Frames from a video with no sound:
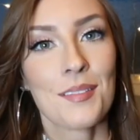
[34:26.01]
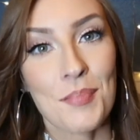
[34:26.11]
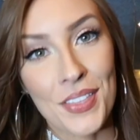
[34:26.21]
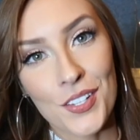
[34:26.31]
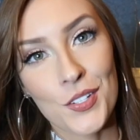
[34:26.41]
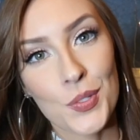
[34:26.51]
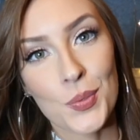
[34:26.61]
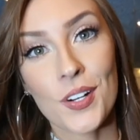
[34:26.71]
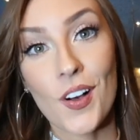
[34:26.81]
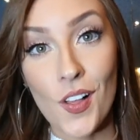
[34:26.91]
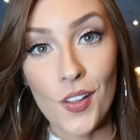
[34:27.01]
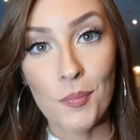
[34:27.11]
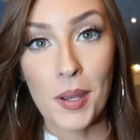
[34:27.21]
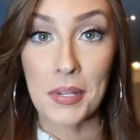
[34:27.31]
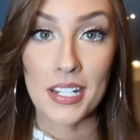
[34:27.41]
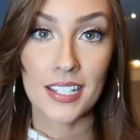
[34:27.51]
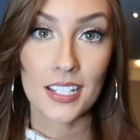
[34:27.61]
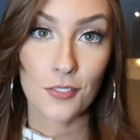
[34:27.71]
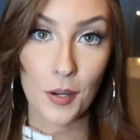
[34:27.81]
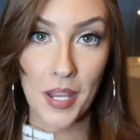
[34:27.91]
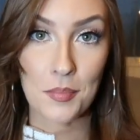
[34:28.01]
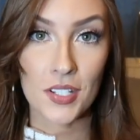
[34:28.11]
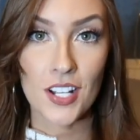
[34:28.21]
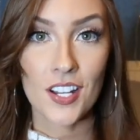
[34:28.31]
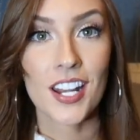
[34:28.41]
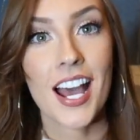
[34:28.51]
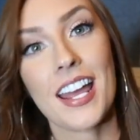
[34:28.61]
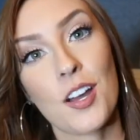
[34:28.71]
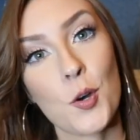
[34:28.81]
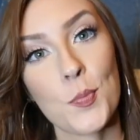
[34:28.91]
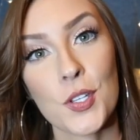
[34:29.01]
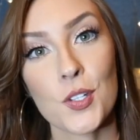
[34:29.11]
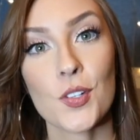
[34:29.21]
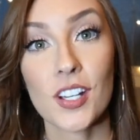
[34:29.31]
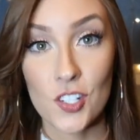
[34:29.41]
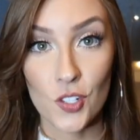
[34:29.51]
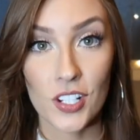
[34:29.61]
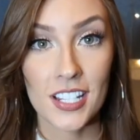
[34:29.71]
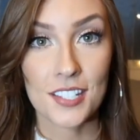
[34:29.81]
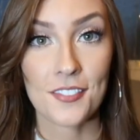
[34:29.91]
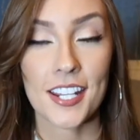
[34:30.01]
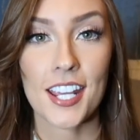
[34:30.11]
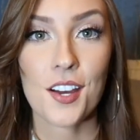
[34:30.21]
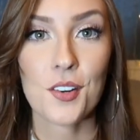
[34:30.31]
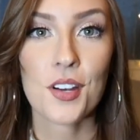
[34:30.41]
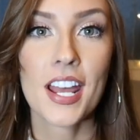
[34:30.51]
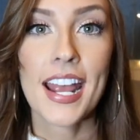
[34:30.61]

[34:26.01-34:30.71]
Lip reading: But those were all my pieces from Amazon. I hope you enjoyed this video.